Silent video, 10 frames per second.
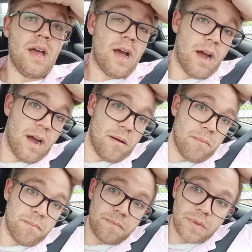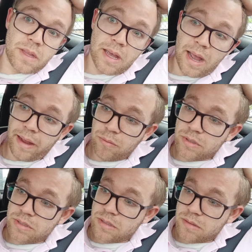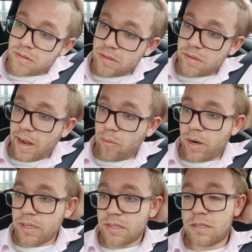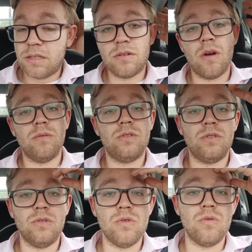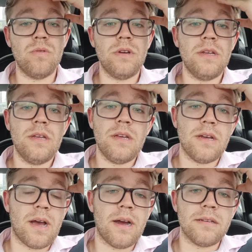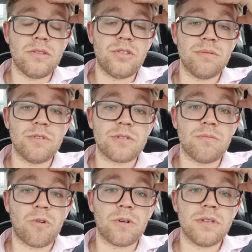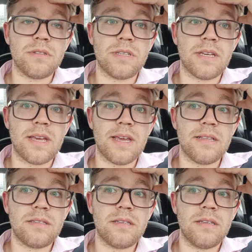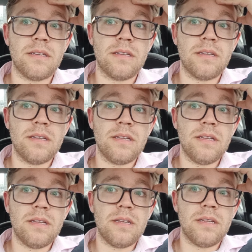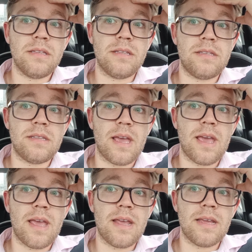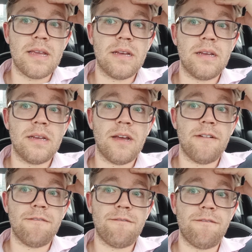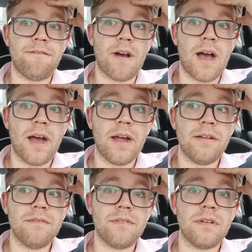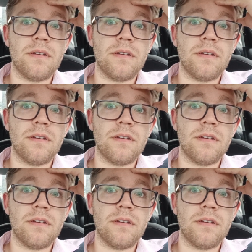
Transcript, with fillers: Um, I was I wanted to go to uh, the gym this morning to hit day five.